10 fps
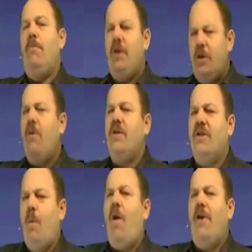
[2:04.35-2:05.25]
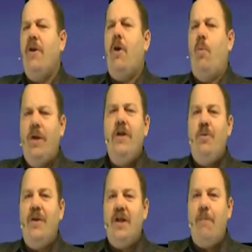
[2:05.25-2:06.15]
But notice that while they are willing
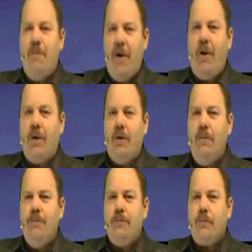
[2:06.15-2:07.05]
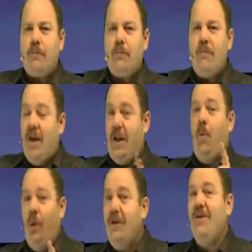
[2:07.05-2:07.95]
to accept a miracle,
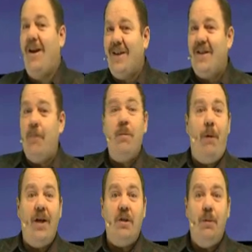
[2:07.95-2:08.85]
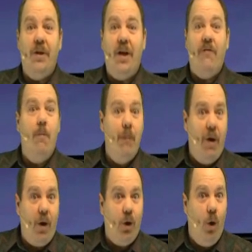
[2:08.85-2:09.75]
they will not accept the possibility of a
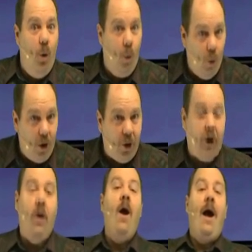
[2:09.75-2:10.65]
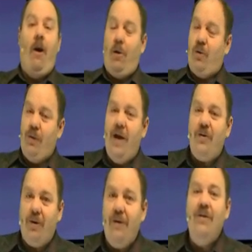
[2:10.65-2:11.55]
miracle worker, our
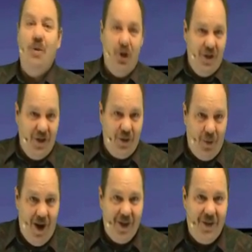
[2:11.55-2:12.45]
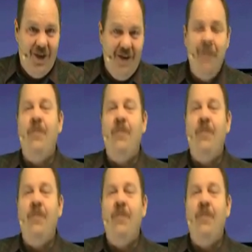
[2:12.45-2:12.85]
creator, Jesus Christ.